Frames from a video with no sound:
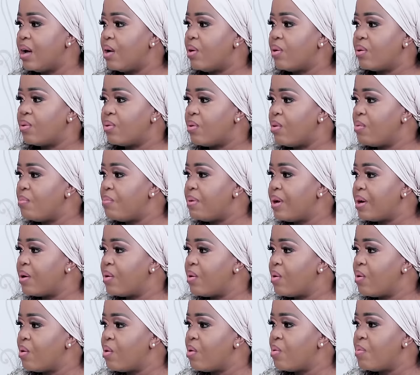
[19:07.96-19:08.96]
I'll go
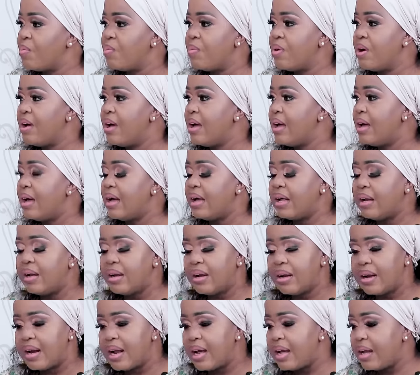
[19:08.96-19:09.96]
back home
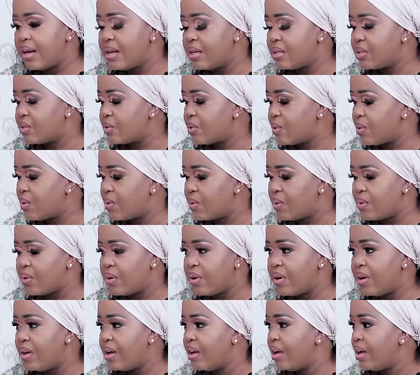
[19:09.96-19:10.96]
and write a
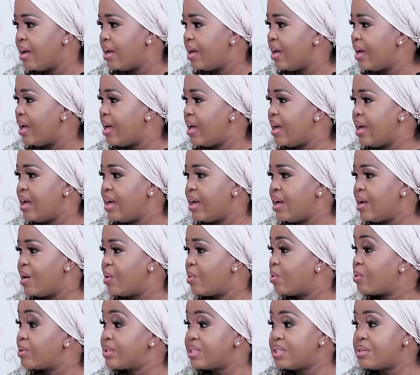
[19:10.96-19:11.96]
song.
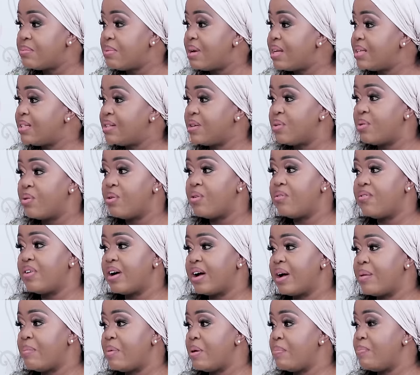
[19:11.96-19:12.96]
Go tsiba
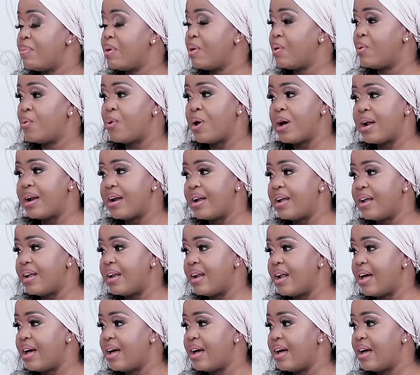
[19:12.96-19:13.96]
Jehovah ka maphelo wa
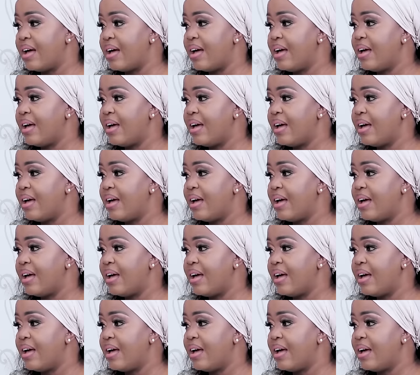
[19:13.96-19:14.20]
rena.